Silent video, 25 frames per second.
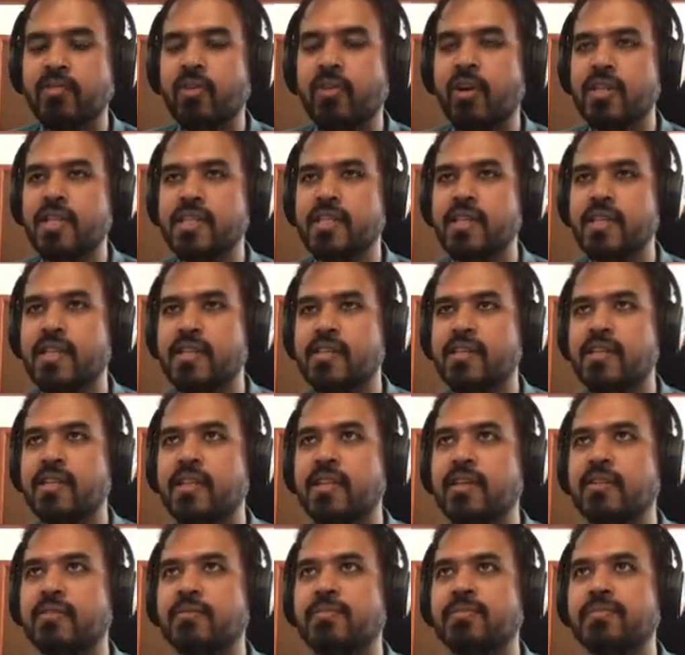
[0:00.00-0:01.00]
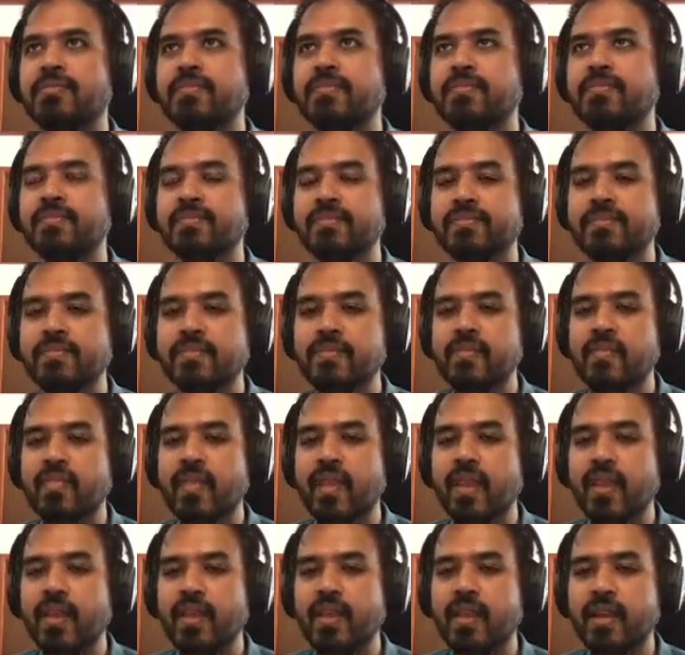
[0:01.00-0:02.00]
then we can derive false,
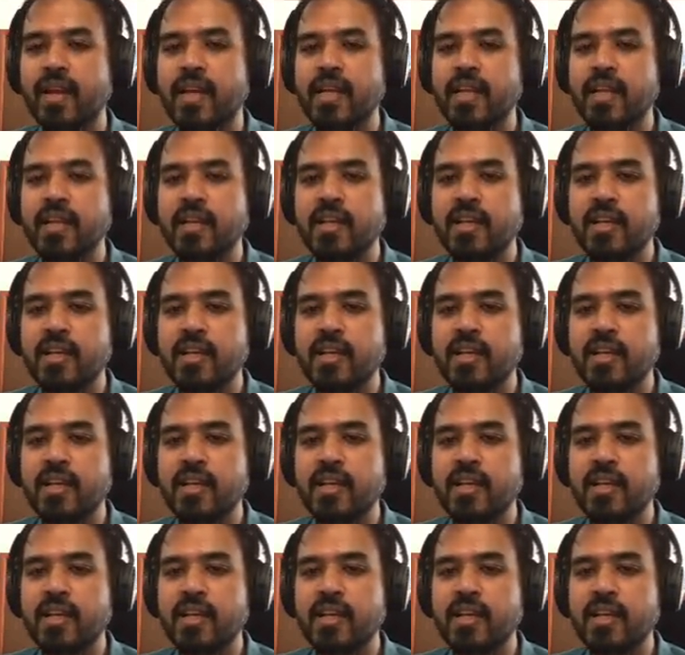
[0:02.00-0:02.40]
right?